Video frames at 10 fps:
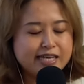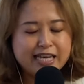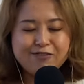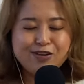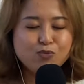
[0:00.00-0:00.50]

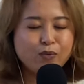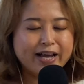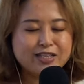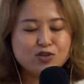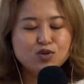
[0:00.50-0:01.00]
even
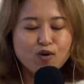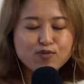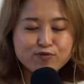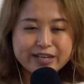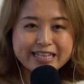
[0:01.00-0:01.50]
when you
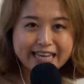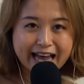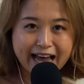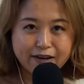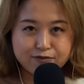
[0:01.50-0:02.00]
don't really
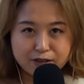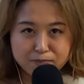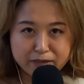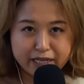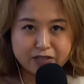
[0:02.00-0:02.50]
have the
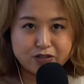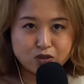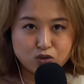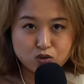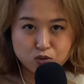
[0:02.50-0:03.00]
means
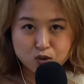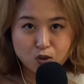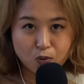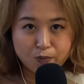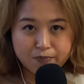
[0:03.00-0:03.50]
to do
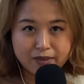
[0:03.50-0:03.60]
so.